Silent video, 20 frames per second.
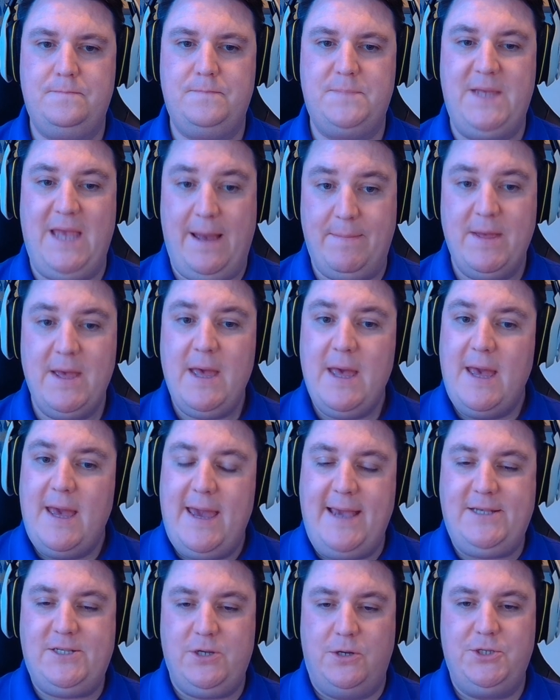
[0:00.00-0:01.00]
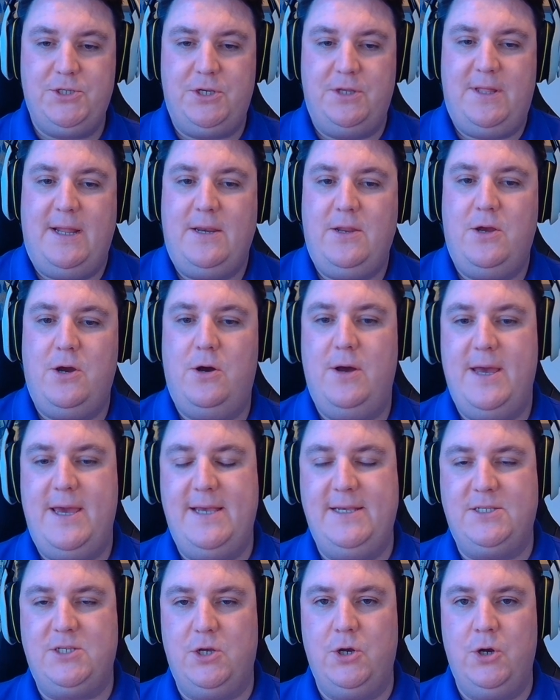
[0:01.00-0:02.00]
Yeah. He's also then got
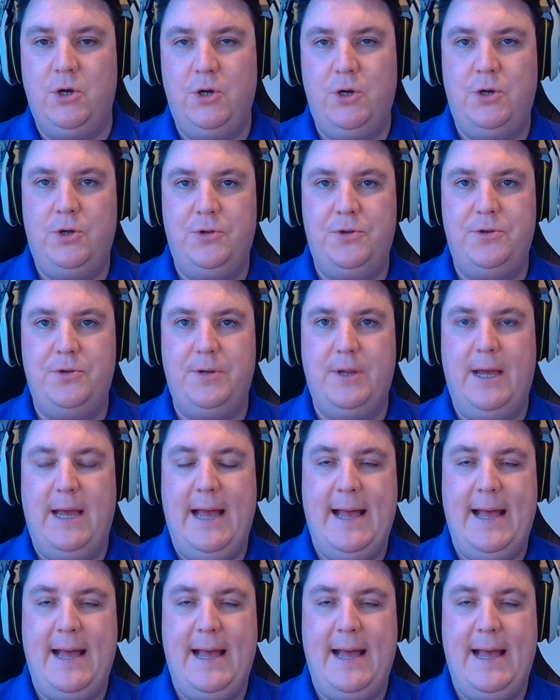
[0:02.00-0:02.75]
his own